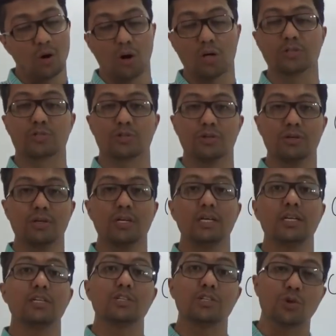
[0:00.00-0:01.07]
Also,
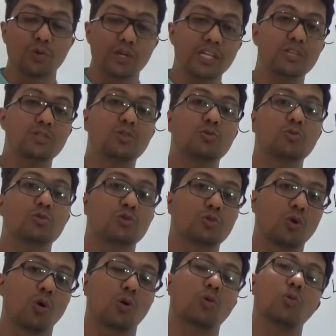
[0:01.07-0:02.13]
you need to
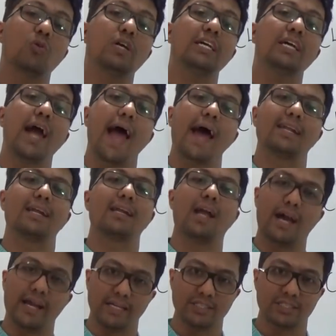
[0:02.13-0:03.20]
thoroughly
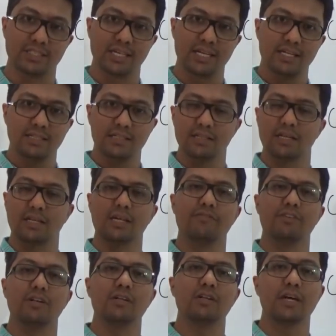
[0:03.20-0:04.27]
analyze the
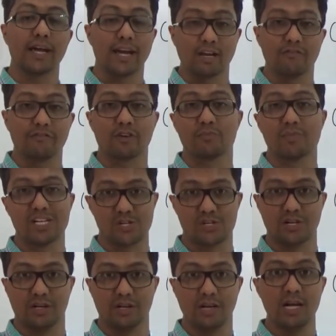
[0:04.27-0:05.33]
given
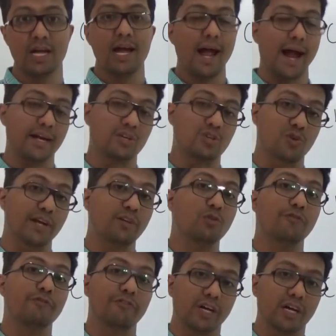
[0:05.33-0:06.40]
information and try
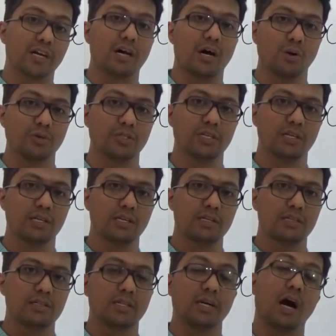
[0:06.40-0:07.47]
to figure out
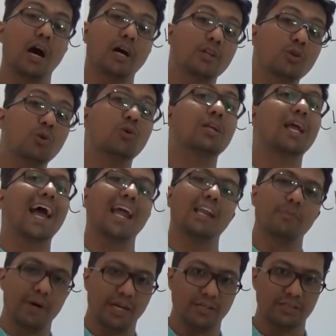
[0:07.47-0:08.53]
the unknown
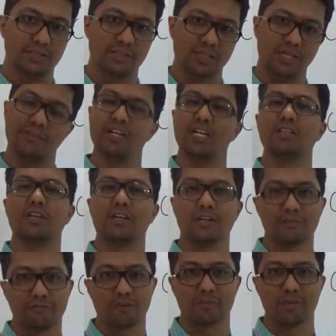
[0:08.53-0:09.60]
elements given in
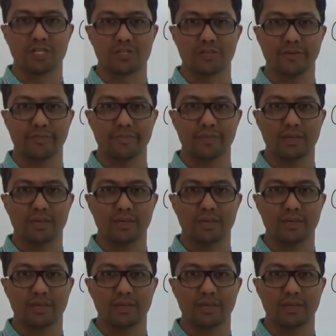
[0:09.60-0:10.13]
the information.